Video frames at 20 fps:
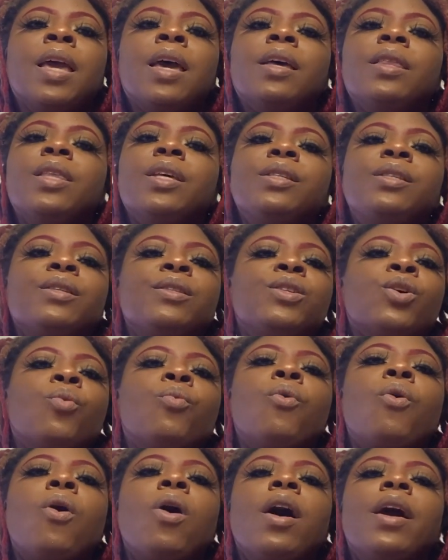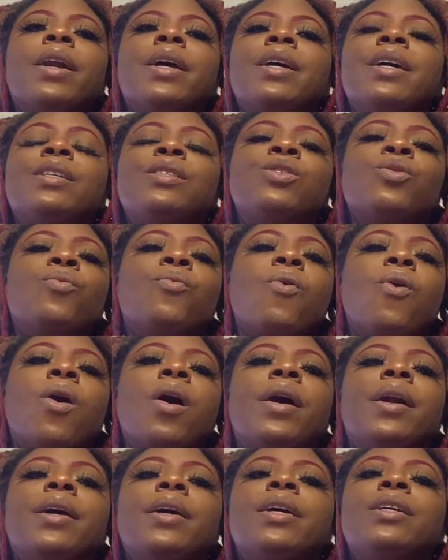This is a warning. It's a
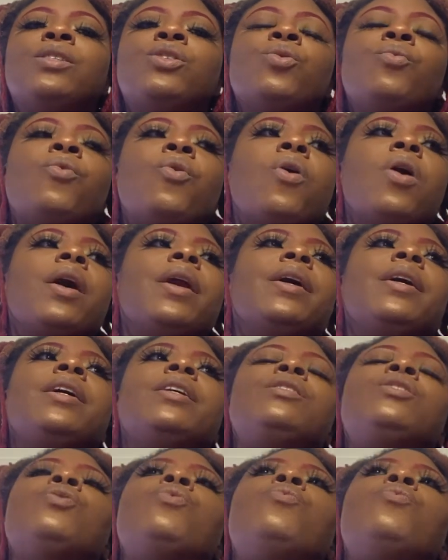warning. It's a warning. It's a